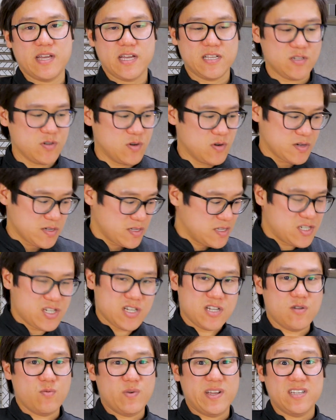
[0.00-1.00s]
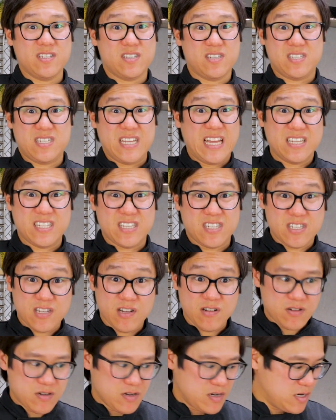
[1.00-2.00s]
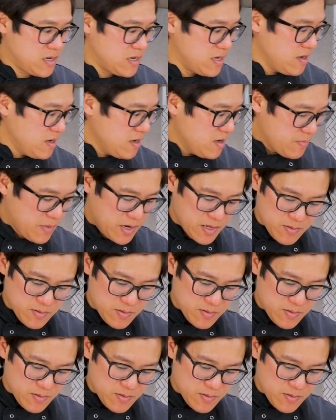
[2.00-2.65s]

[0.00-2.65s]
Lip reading: it at all because the chicken wings just tasted so good by